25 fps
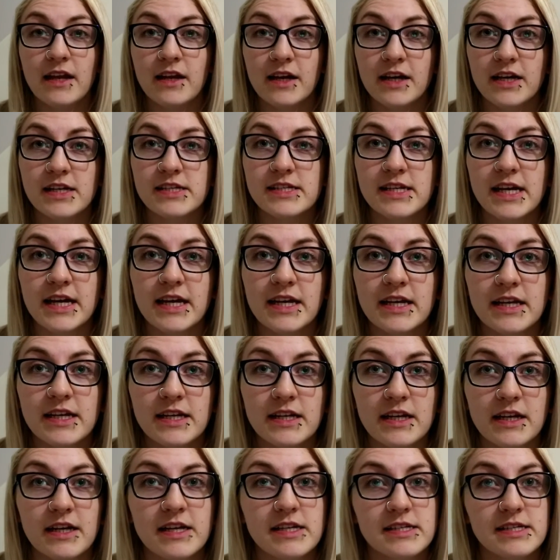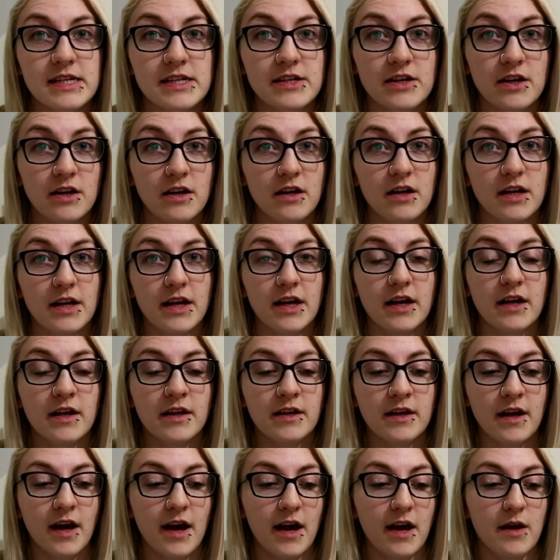like I said earlier,
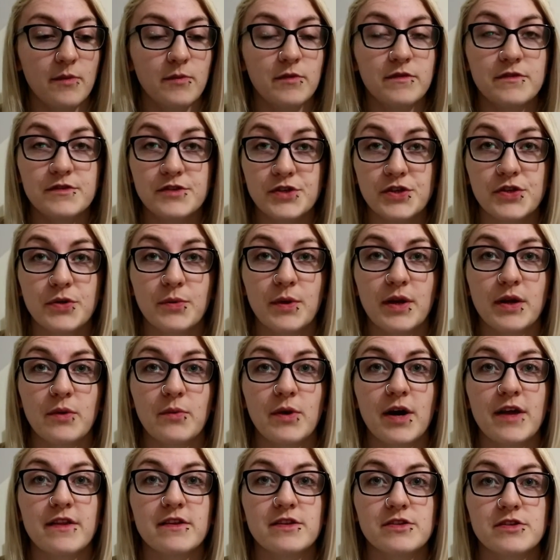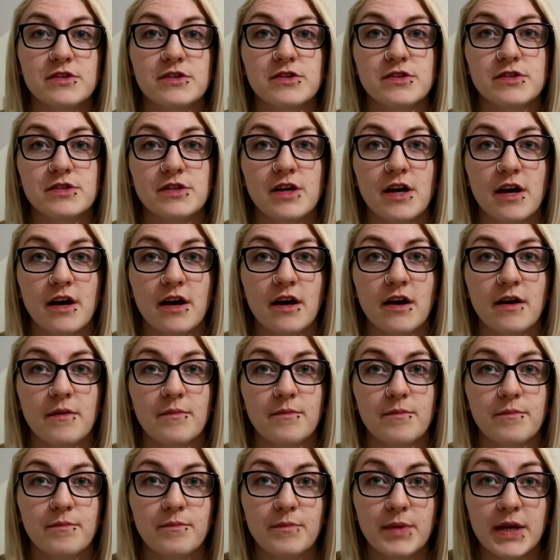if you do know anywhere that does
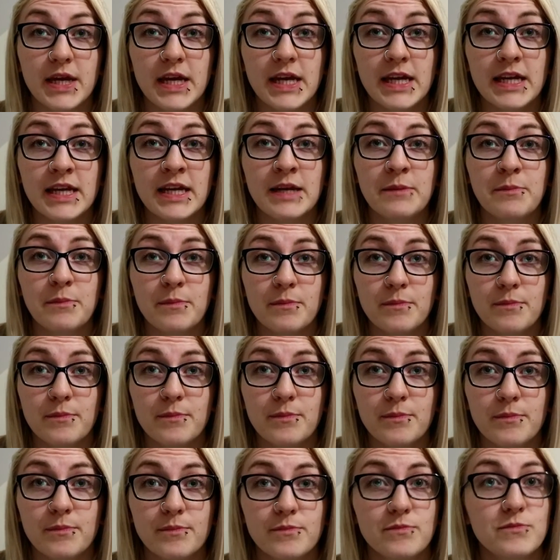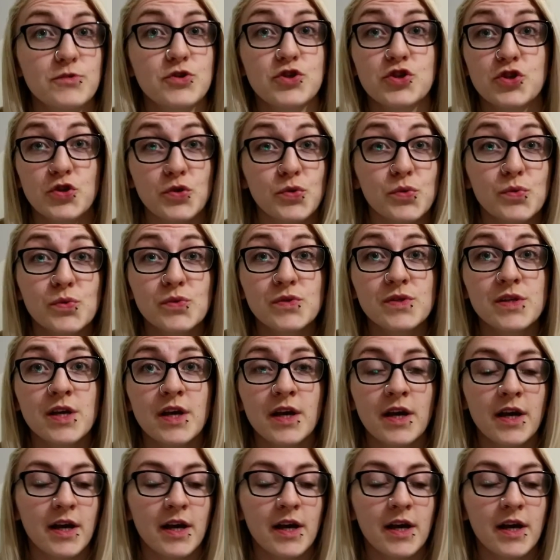bikini shoes,